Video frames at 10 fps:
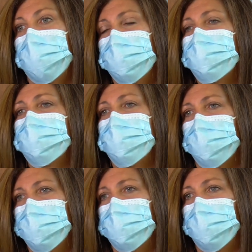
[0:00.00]
ask your
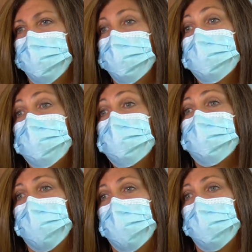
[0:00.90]
surgeon whether this is
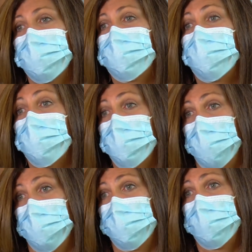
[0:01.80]
available for
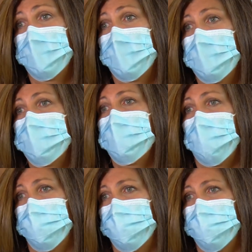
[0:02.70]
them in the
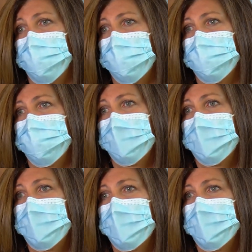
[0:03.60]
operating room.
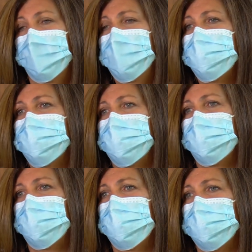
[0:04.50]
Because
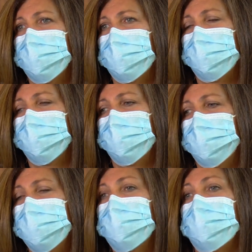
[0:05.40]

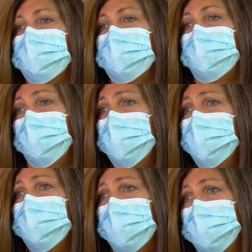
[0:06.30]
the shorter
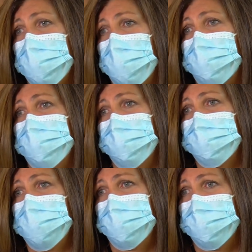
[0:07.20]
you're on the operating room
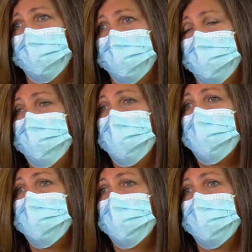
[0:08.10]
table, the
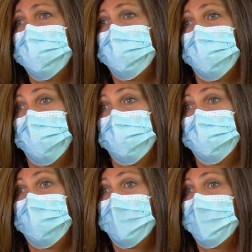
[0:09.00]
better it is from
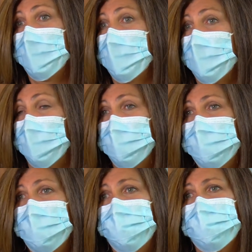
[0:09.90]
a
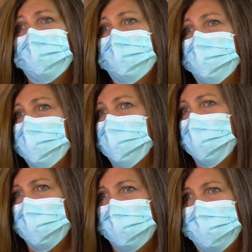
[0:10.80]
bleeding risk, an
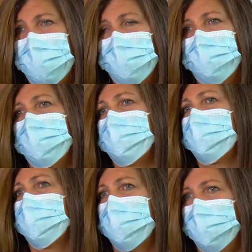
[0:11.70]
anesthetic
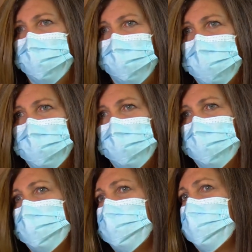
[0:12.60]
risk, an infection
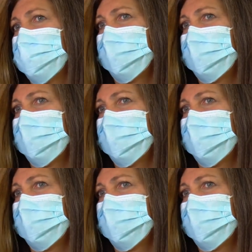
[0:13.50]
risk,